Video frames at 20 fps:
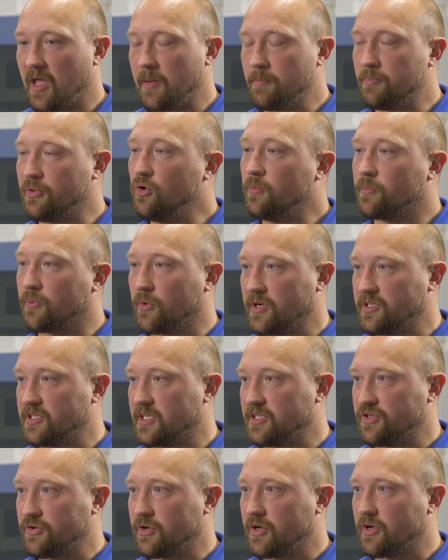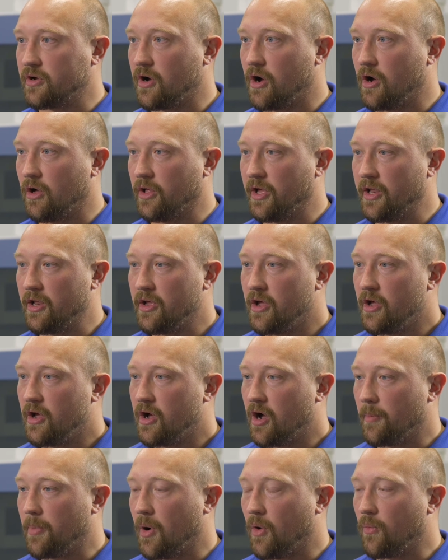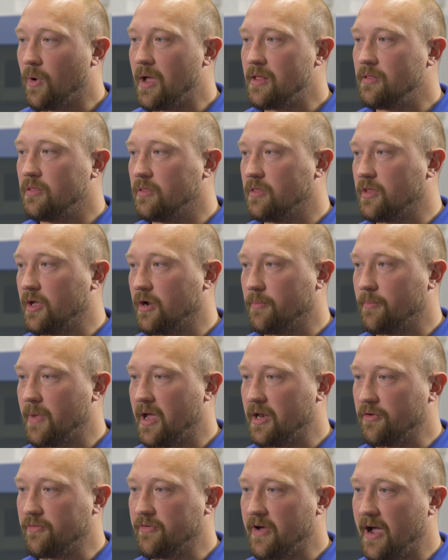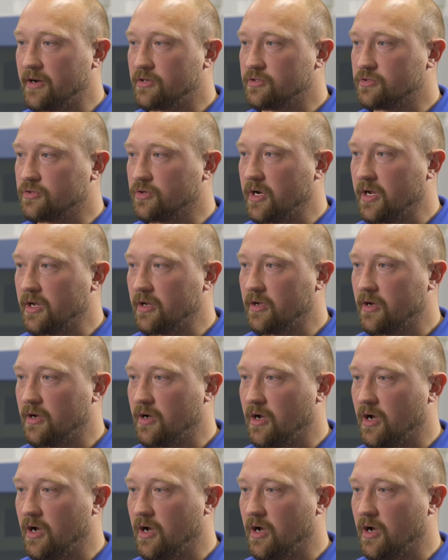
blueprint, as you could call it, about when their manufacturing